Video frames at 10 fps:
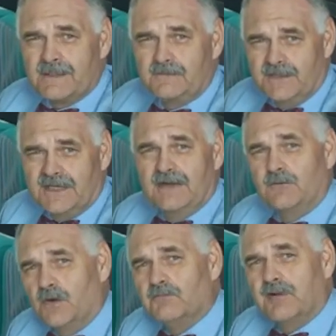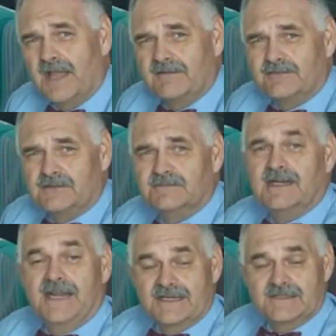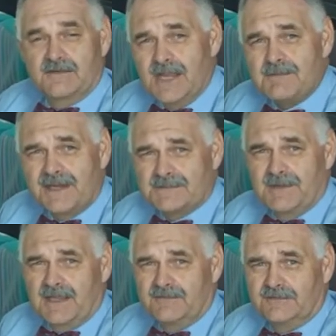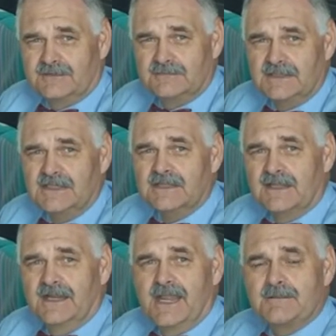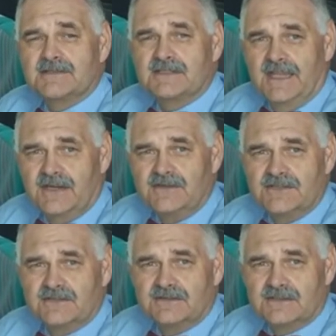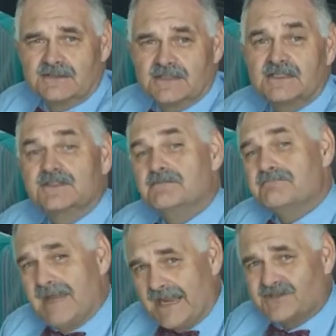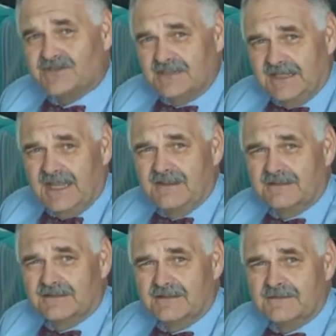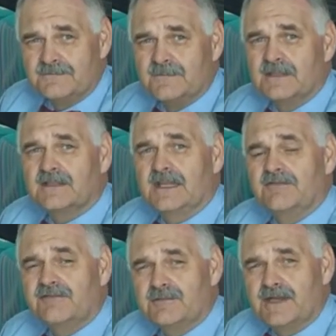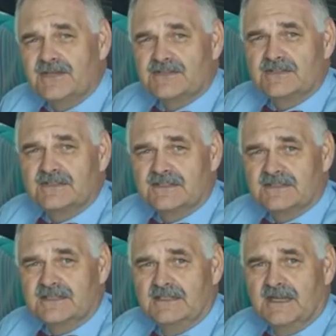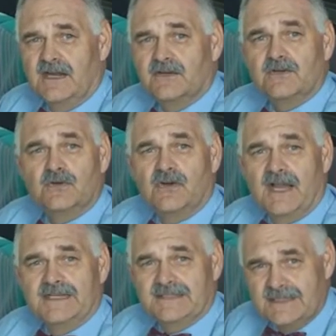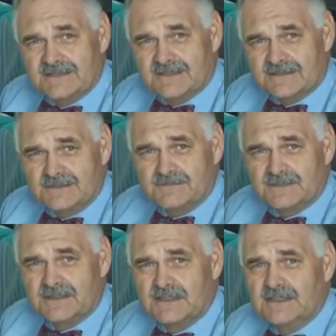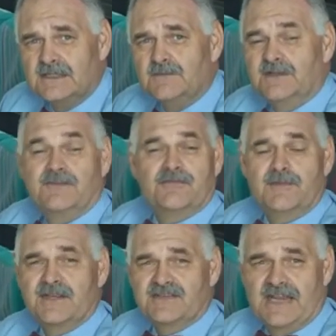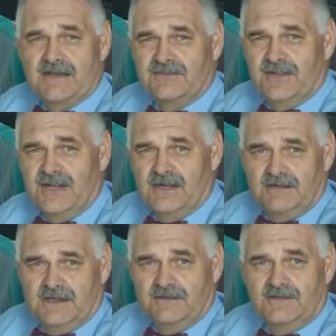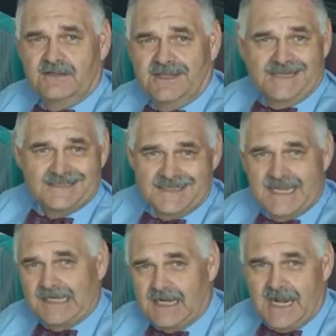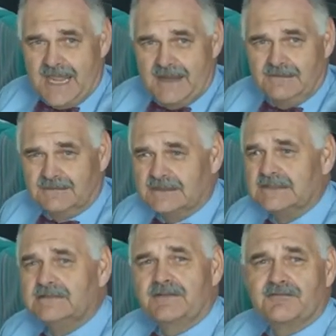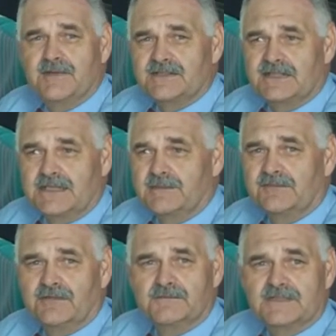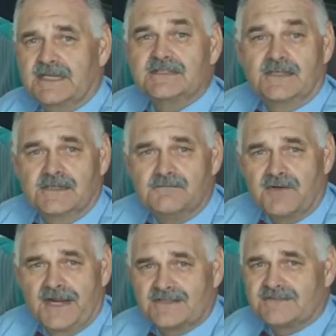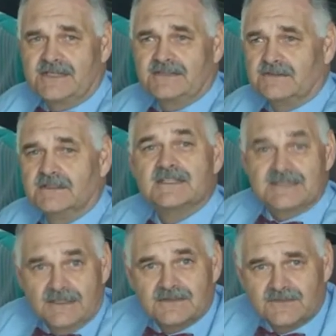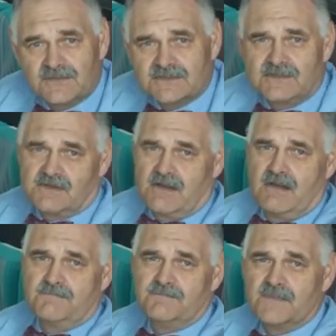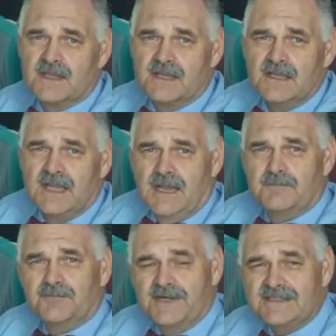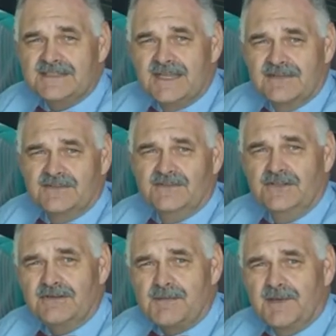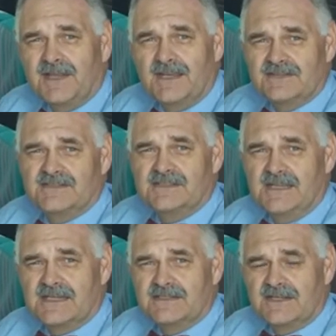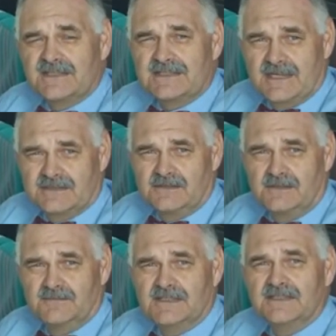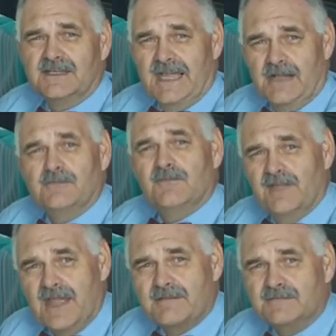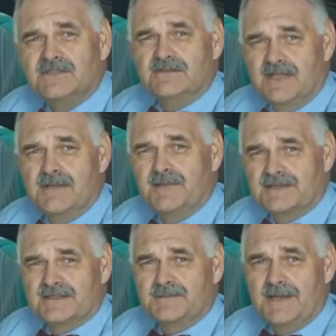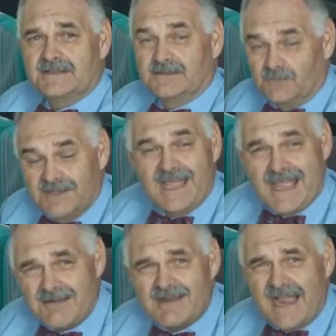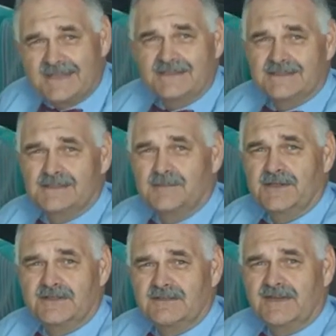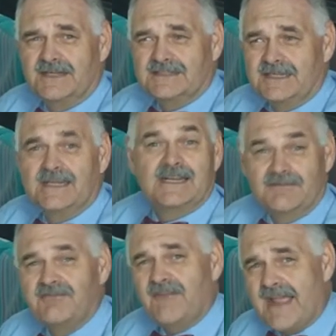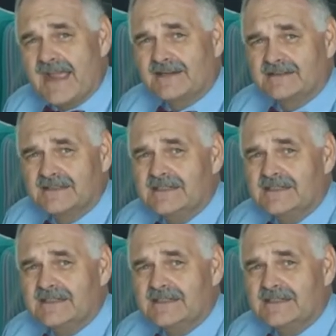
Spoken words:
we can have one platform, an SOA-based platform, that enables the end users to mash together the information that's in our core IT systems with information out there in the internet cloud, information coming from, say, Dun & Bradstreet or Salesforce.com, and bring together new applications to their desktop that help them do their business better without adding to the burden of IT. And in fact,